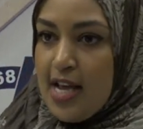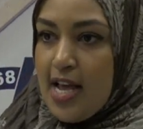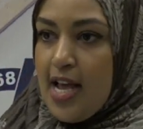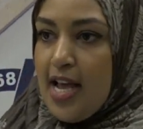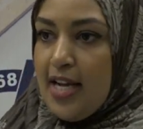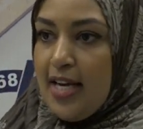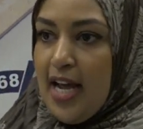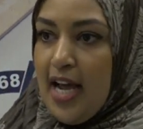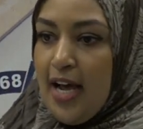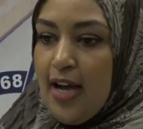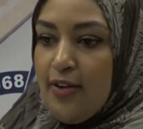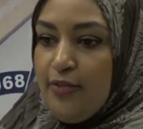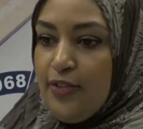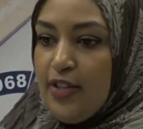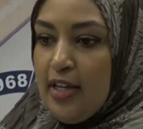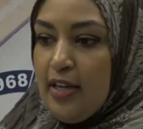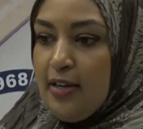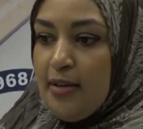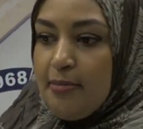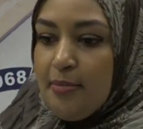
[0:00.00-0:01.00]
and
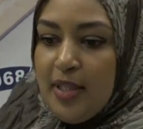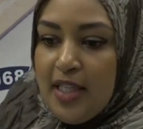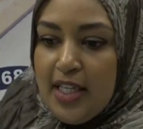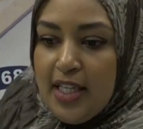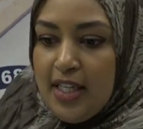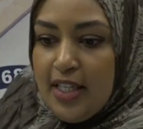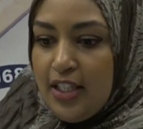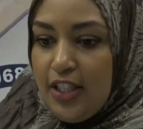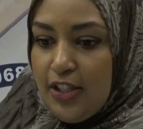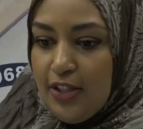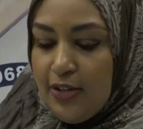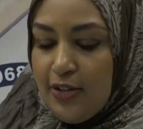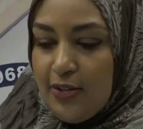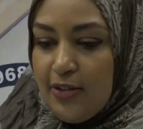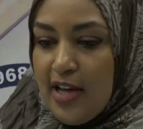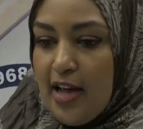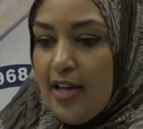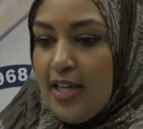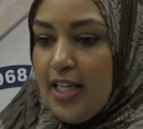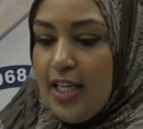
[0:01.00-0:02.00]
have them, you
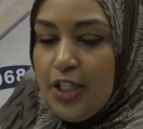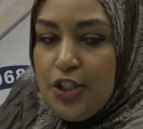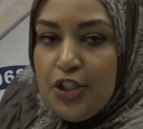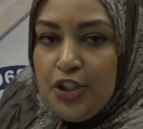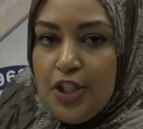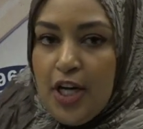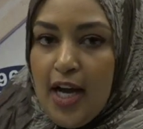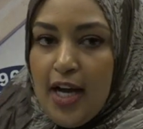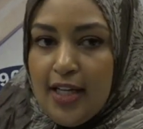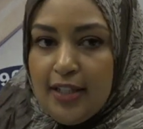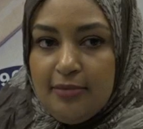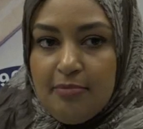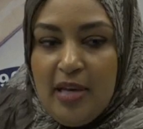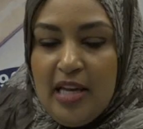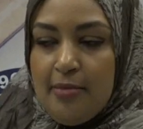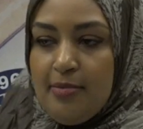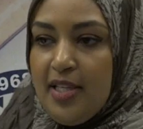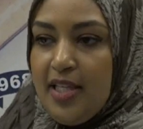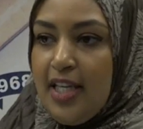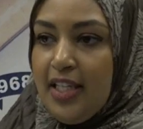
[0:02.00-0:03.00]
know, each child
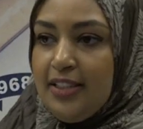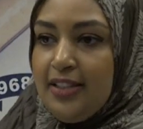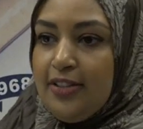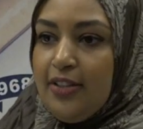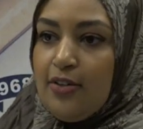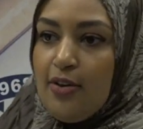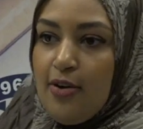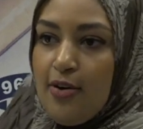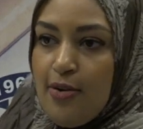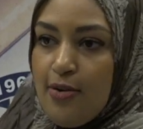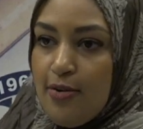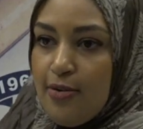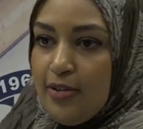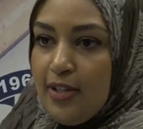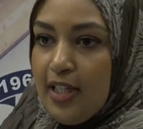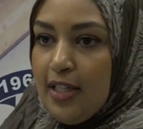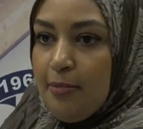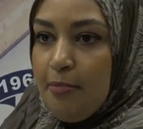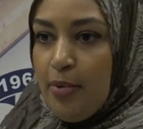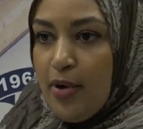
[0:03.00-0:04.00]
maybe gets their
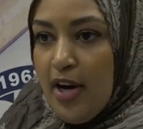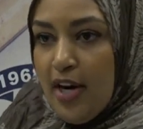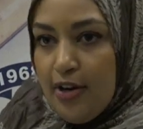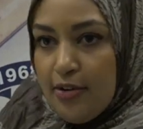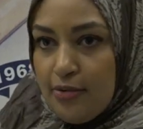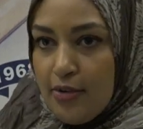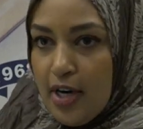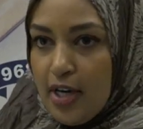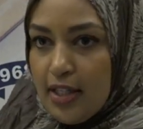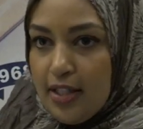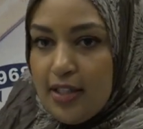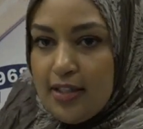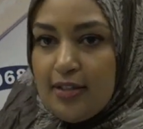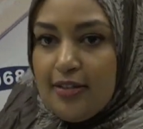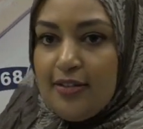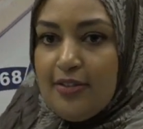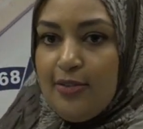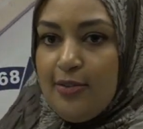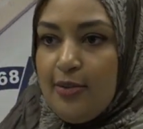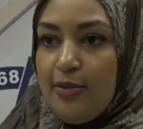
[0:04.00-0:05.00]
own prayer rug
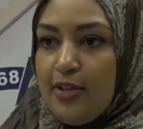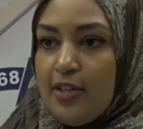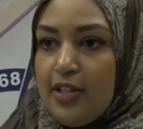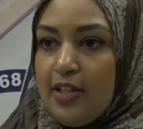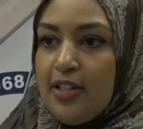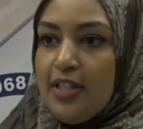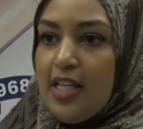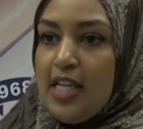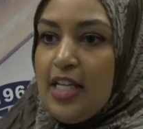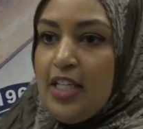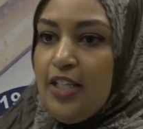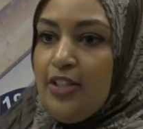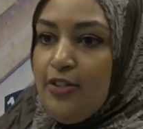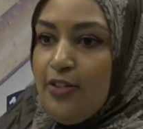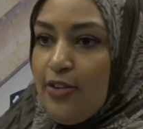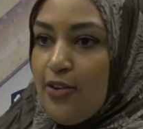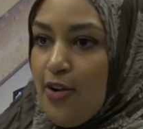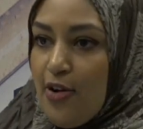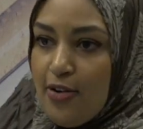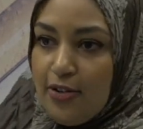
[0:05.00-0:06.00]
or, you
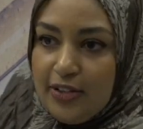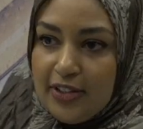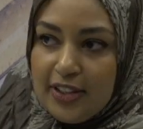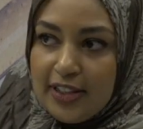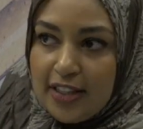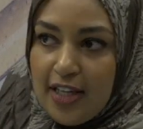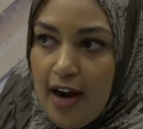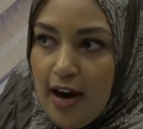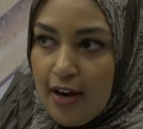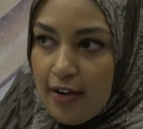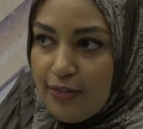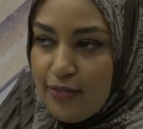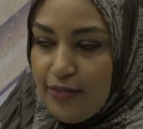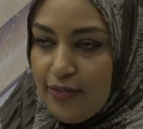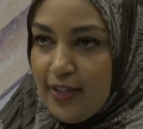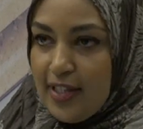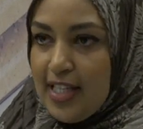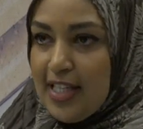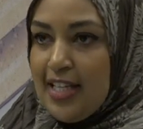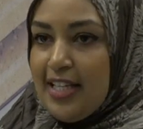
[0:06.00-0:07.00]
know, their own
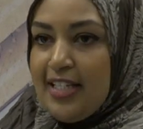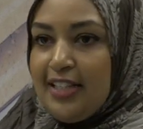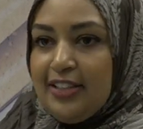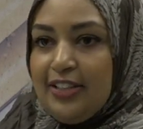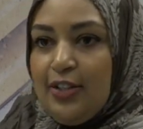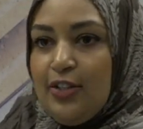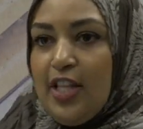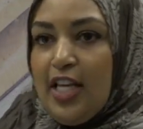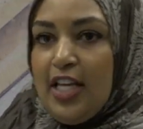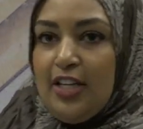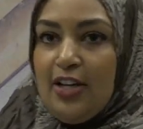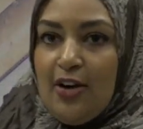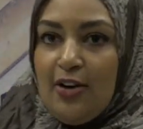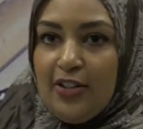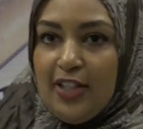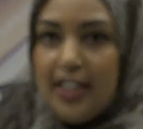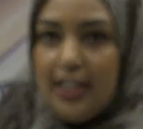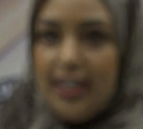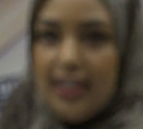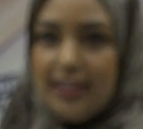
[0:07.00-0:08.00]
scarf. So they
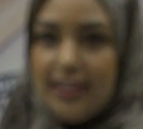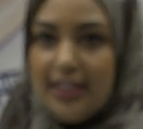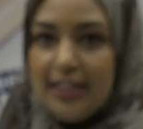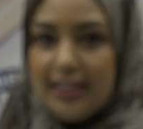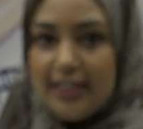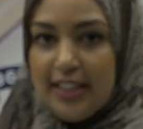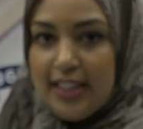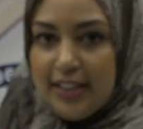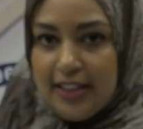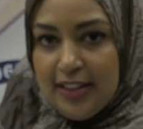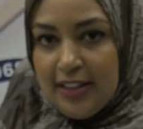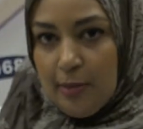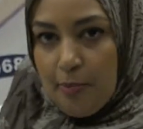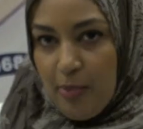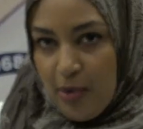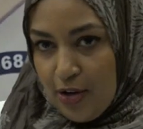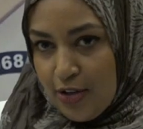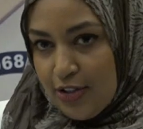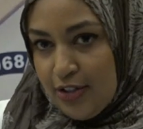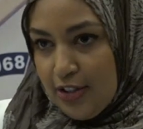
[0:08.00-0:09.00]
know that this is, this is a
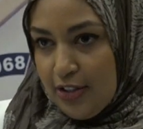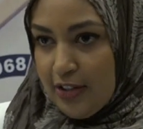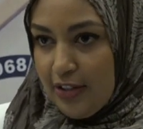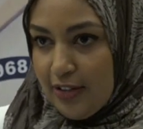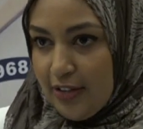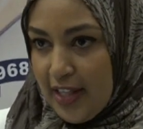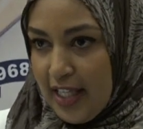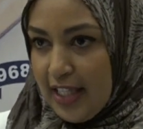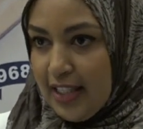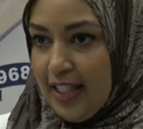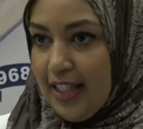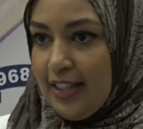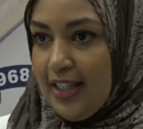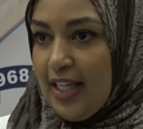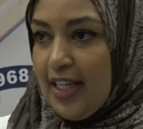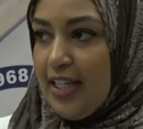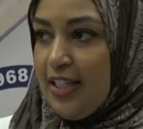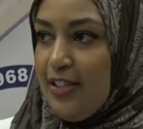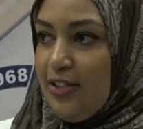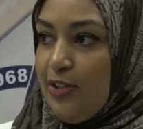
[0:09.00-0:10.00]
personal thing that
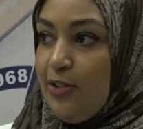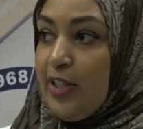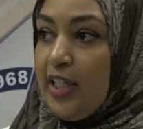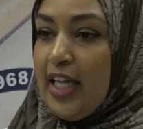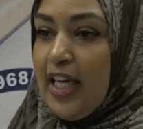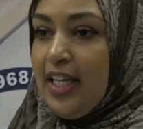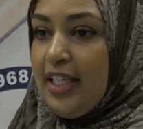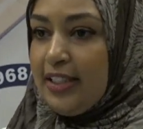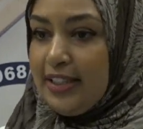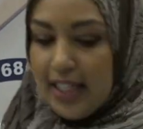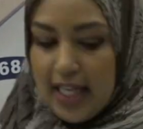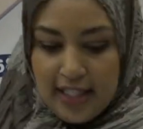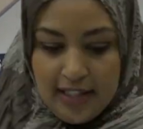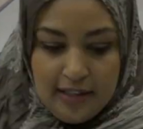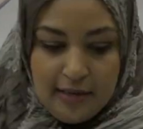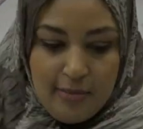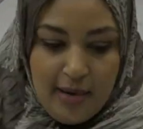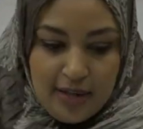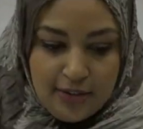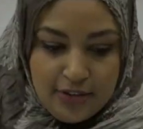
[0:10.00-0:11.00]
they can do and get
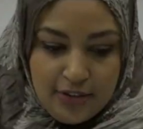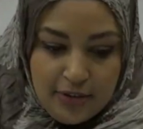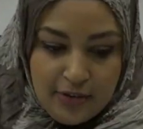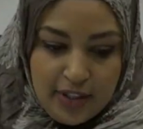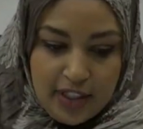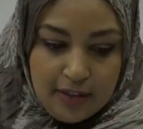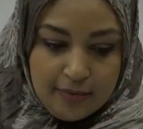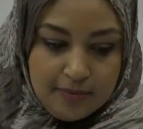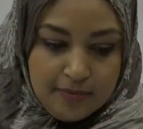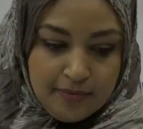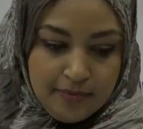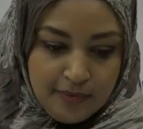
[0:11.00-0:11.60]
excited about doing.